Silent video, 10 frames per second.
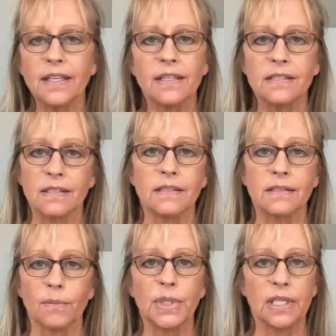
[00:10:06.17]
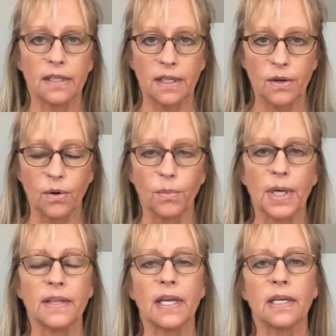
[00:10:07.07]
of these things can be done at home,
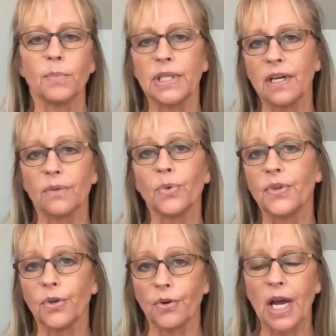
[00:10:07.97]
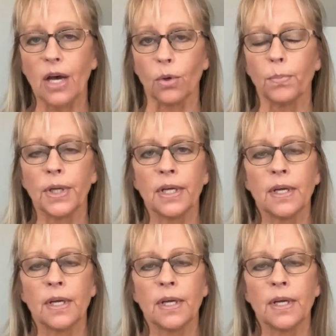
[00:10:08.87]
and they can be done with your help,